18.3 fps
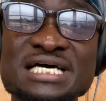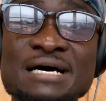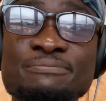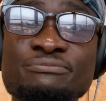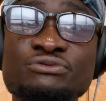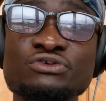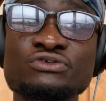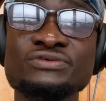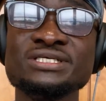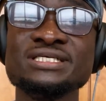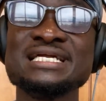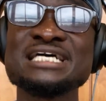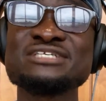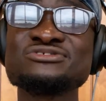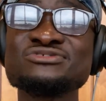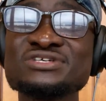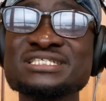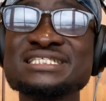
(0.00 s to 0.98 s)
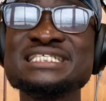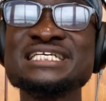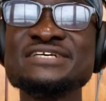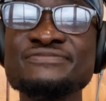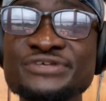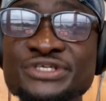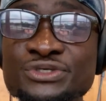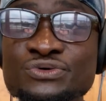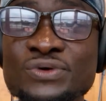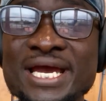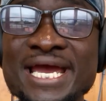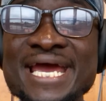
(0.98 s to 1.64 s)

approved does not give you